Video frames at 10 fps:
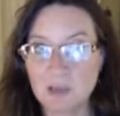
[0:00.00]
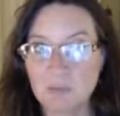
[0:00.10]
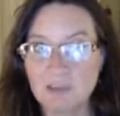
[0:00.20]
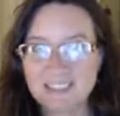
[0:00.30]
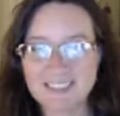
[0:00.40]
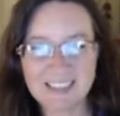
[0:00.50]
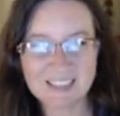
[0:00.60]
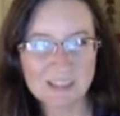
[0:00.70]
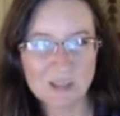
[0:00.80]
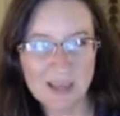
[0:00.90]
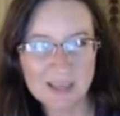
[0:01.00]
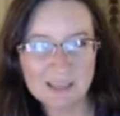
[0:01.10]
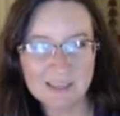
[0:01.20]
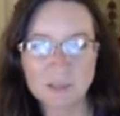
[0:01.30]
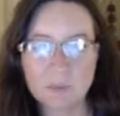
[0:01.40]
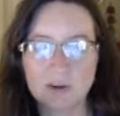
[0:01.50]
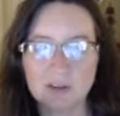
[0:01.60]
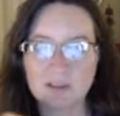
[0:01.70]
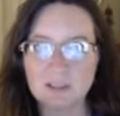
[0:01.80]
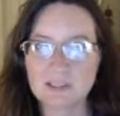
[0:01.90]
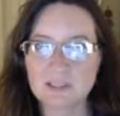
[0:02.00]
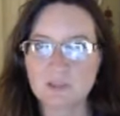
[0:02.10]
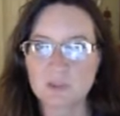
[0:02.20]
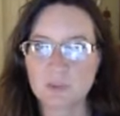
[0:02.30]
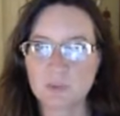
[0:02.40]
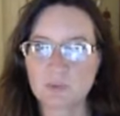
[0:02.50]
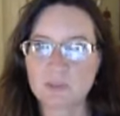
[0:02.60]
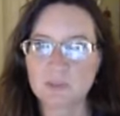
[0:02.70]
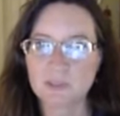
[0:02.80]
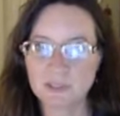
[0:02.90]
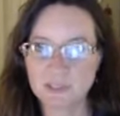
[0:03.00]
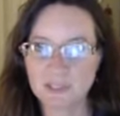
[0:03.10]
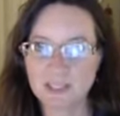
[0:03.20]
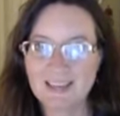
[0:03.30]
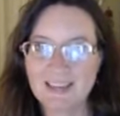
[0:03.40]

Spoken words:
because that's likely one of the lessons you're supposed to learn,